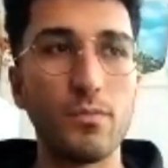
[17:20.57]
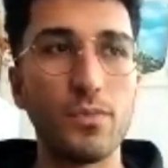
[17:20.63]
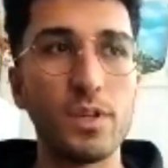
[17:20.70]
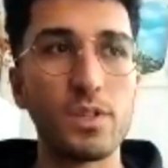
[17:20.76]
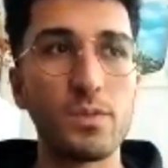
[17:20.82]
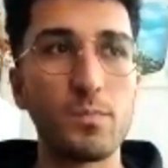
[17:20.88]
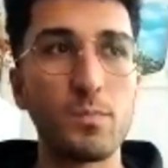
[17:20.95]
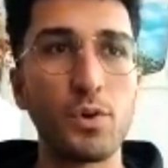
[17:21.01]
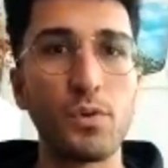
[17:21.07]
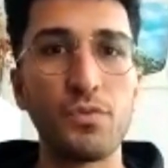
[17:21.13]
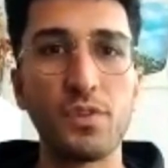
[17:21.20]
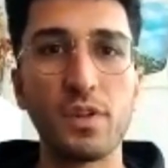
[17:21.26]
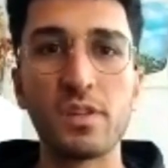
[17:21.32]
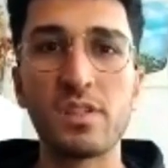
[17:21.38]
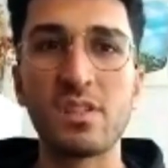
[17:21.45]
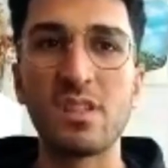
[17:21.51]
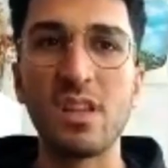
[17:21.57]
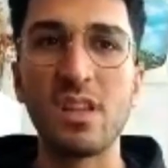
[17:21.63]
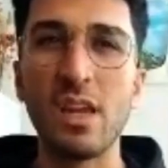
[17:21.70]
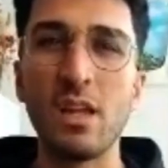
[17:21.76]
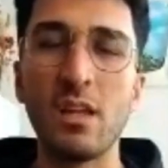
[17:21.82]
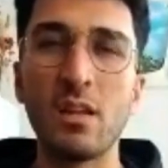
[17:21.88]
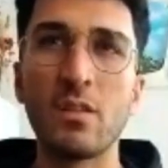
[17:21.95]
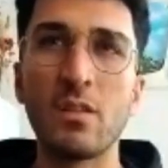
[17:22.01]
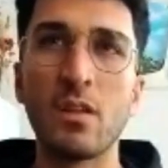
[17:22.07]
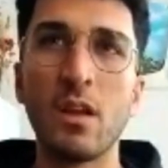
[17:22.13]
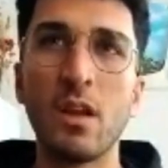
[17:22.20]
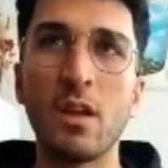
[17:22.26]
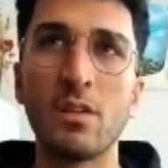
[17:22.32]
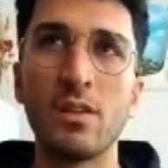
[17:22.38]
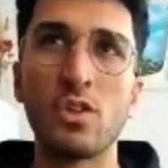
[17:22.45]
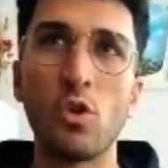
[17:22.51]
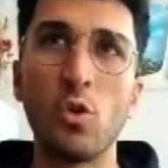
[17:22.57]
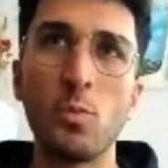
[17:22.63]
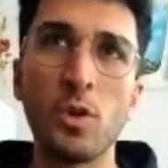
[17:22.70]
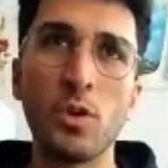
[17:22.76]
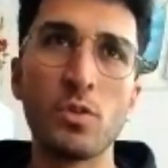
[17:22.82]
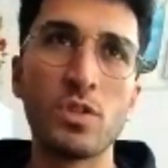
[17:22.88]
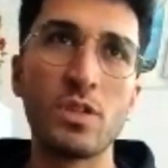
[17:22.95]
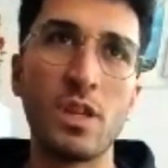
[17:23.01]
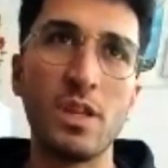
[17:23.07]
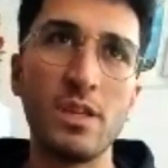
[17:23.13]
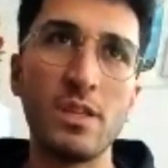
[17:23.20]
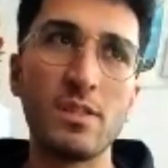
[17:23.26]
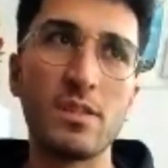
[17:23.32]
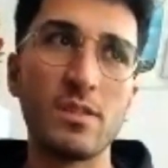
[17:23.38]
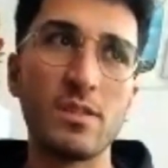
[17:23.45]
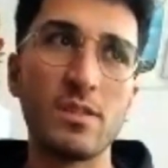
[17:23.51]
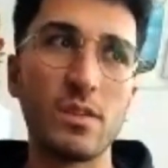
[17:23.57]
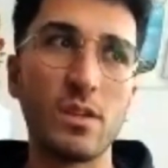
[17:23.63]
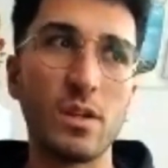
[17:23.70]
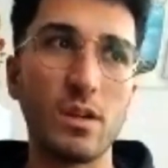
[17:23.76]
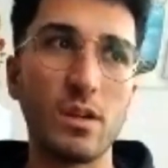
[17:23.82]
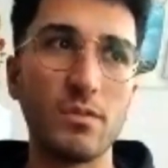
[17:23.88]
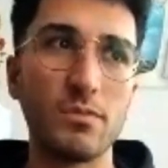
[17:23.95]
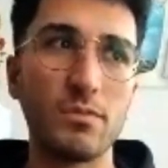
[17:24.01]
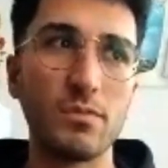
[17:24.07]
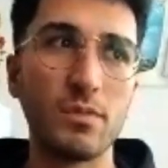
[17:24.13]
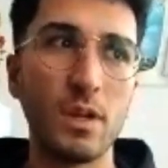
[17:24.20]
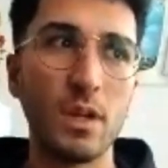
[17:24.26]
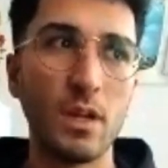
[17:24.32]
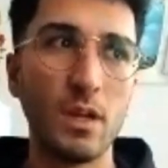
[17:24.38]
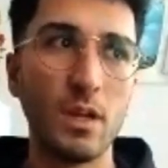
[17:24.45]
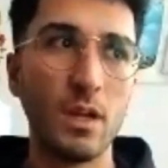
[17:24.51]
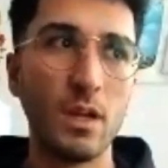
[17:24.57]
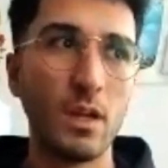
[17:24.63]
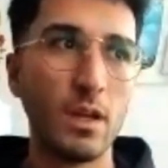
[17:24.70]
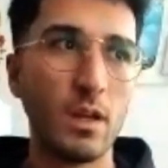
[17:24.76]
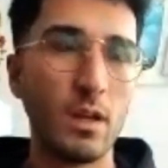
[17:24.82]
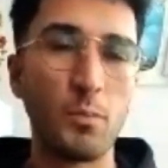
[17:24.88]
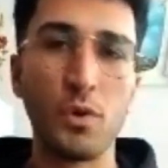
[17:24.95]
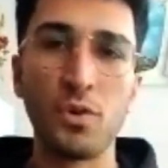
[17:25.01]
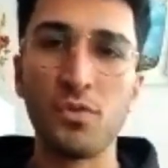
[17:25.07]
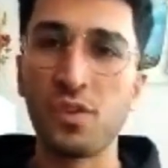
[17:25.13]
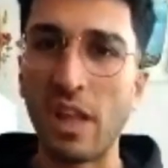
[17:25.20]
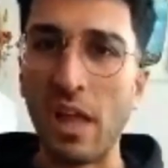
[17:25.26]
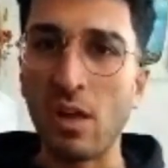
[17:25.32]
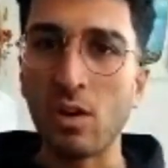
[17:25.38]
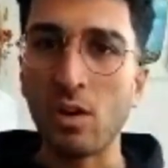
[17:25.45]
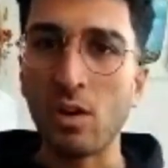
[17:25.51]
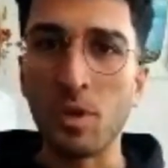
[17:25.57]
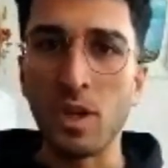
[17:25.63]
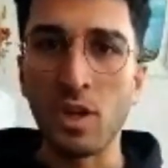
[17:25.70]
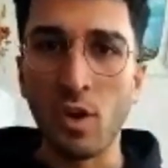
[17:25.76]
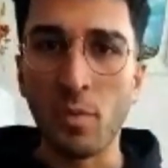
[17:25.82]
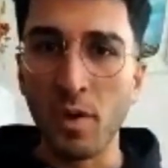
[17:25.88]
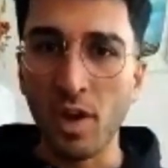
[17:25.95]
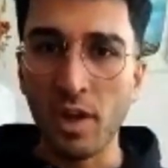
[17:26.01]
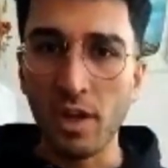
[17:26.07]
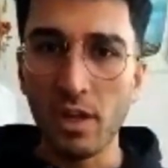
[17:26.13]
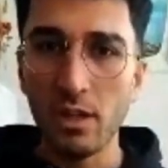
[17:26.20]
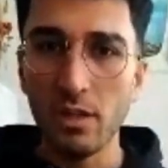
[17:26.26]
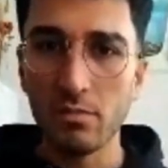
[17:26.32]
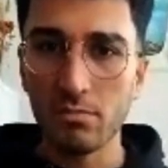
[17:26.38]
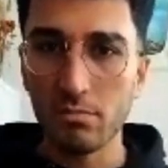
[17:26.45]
this perfect state, this homeostasis of perfect alchemy in our body.